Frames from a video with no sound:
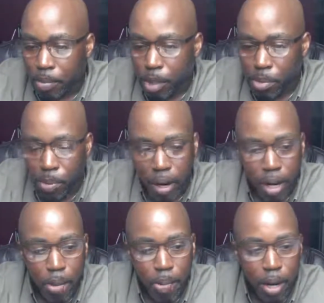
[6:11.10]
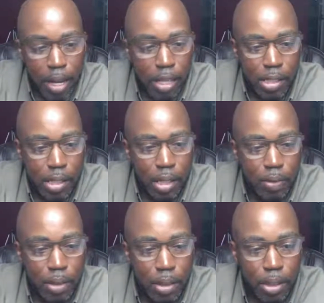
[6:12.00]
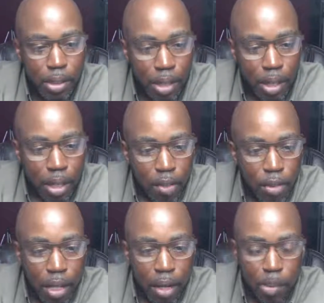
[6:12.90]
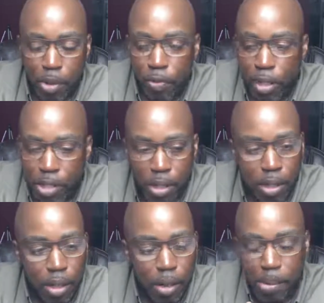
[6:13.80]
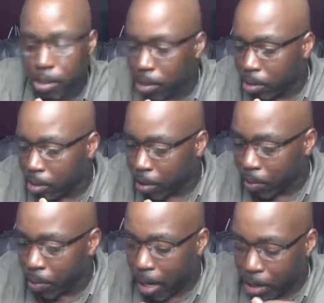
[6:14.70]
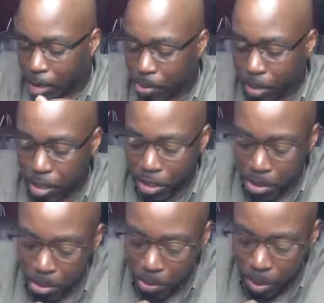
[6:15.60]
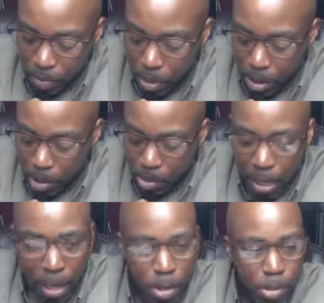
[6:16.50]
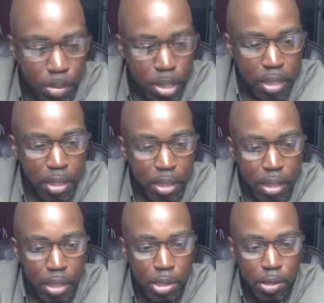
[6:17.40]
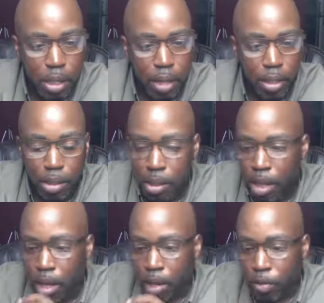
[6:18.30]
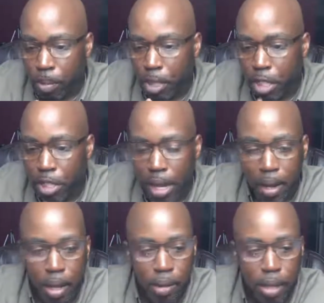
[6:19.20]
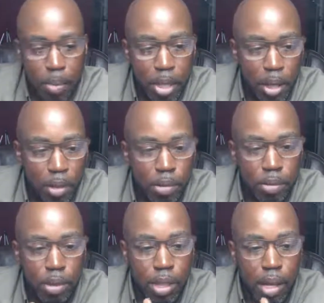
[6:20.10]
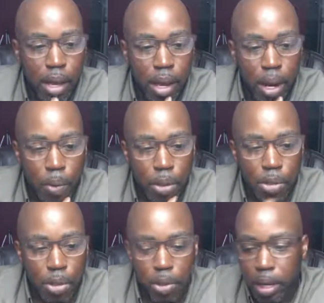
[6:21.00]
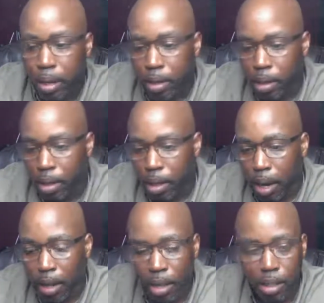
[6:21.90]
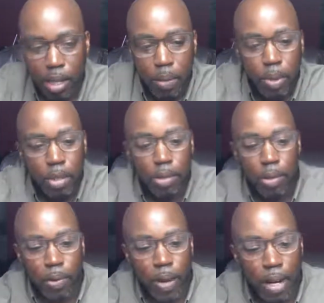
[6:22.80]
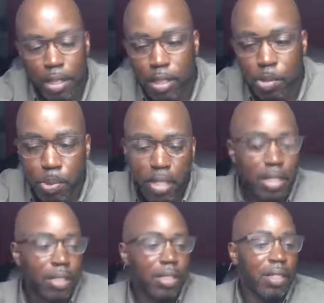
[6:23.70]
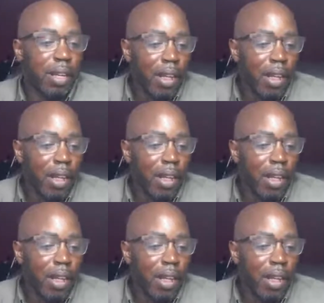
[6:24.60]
That's right, April. I got you covered, girl. If you'd like to be featured on an episode of Erotic Expressions, you have a Black-owned business that you'd like for me to shout out, let me know, and I will do that. Like anything we do on Erotic Expressions,